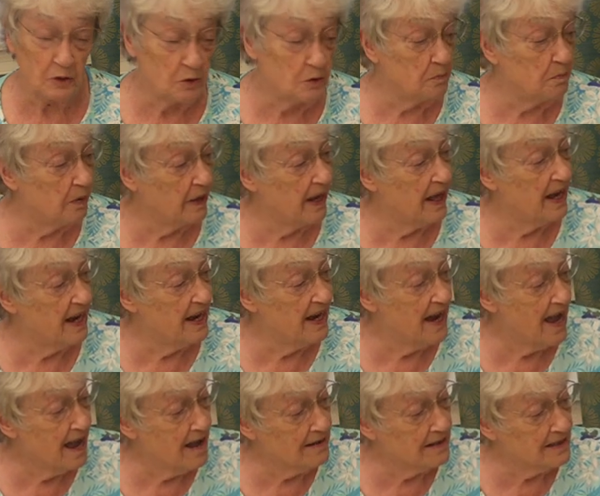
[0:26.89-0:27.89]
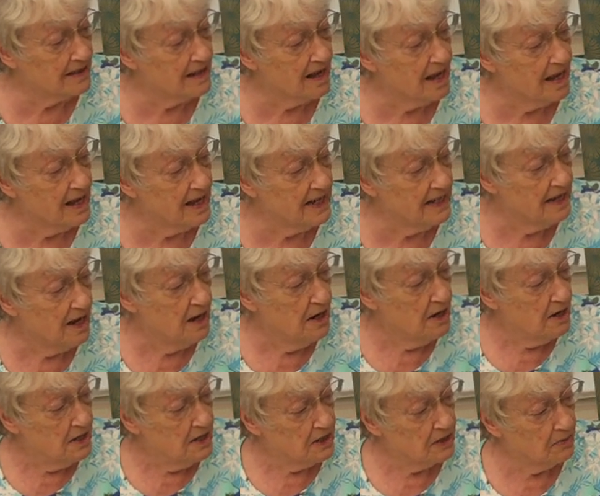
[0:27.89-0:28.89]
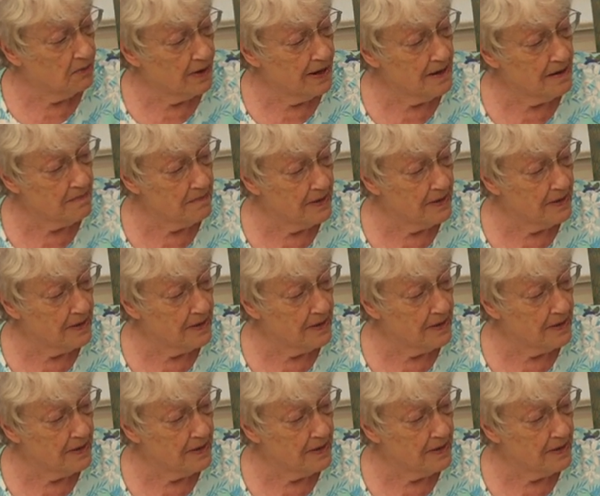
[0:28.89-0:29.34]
to play outside, swim